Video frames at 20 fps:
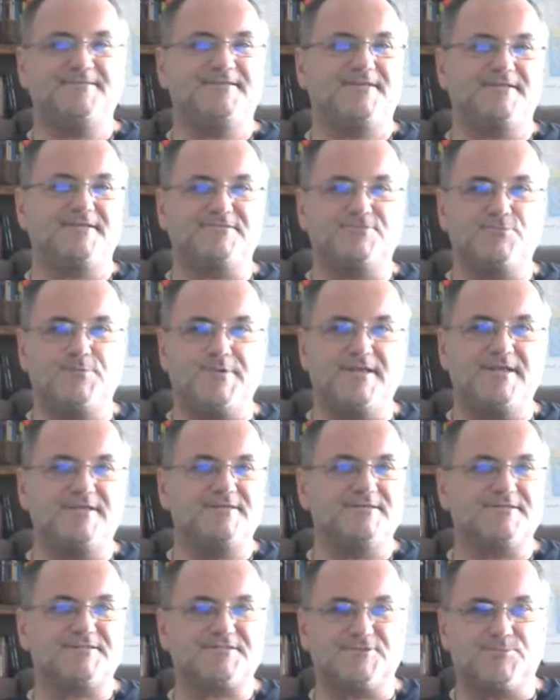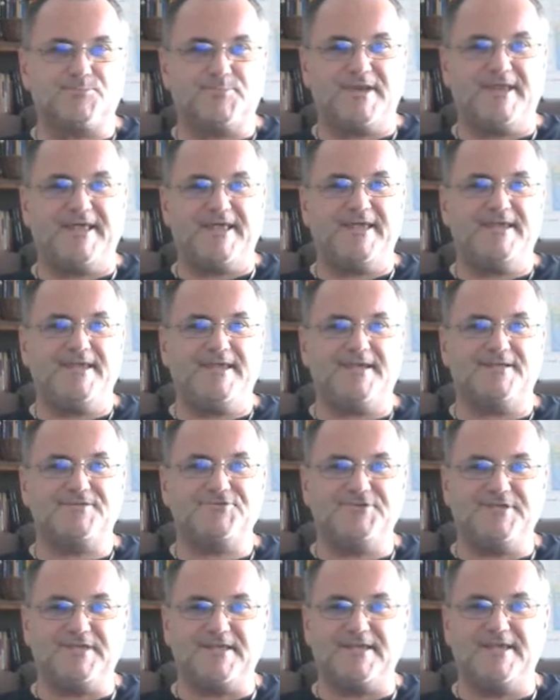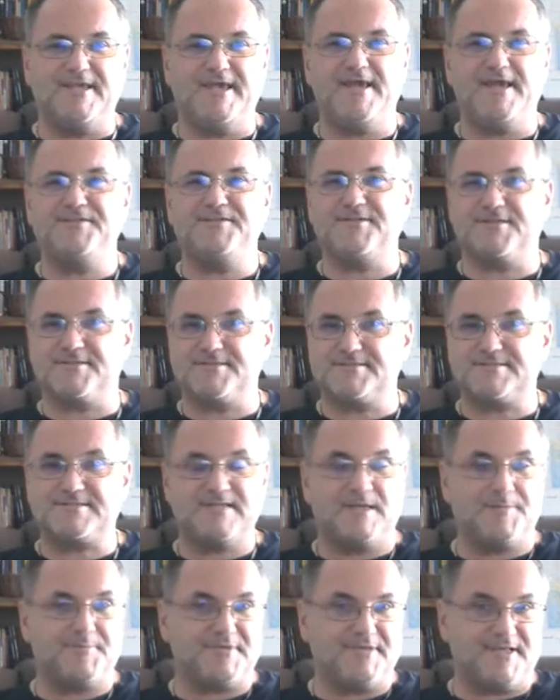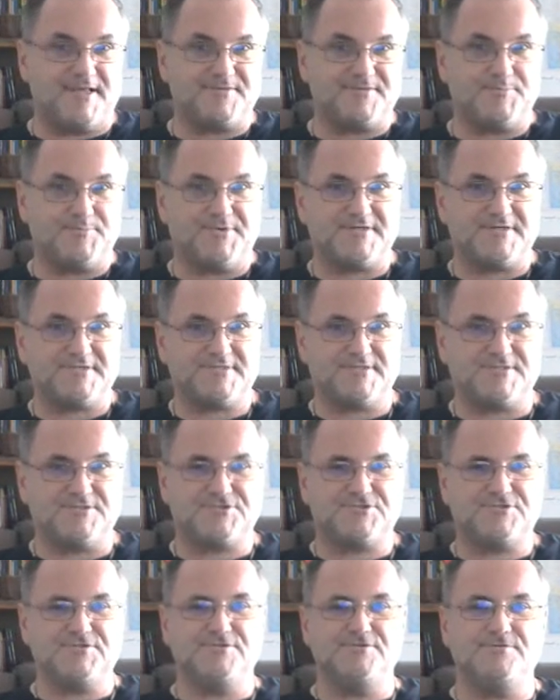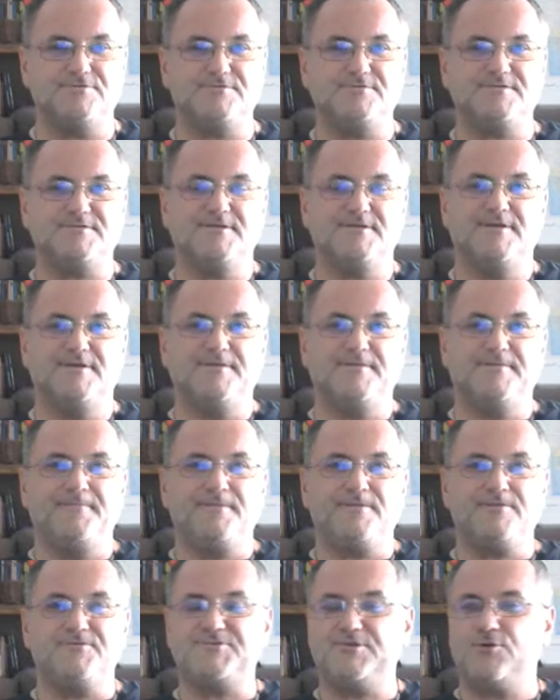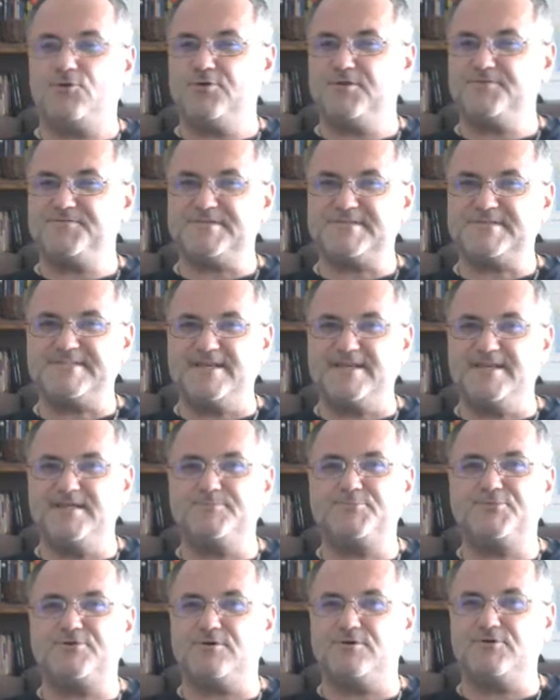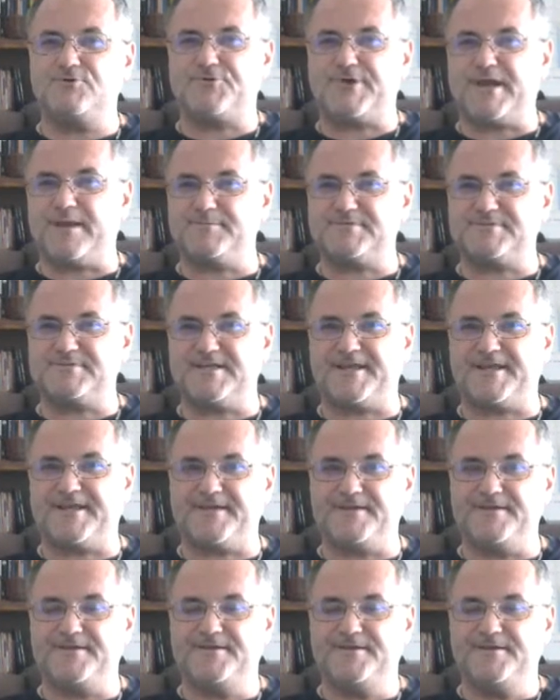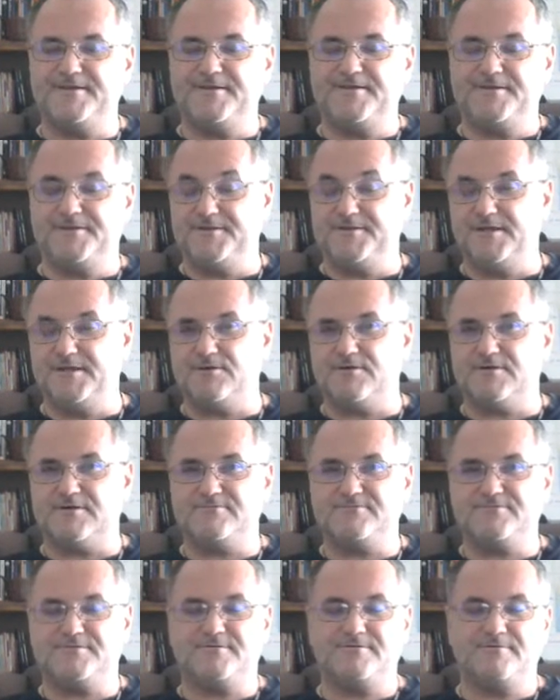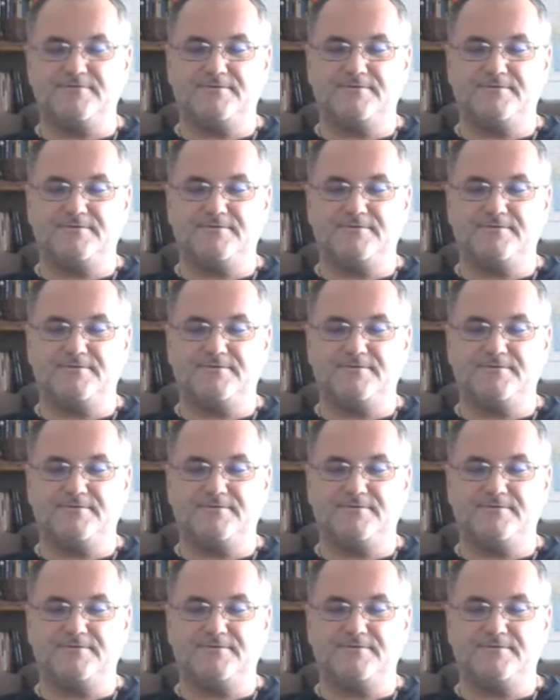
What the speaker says: there is willingness to play and to engage and step in the other person's shoes. You see, all of the selling programs that I know of,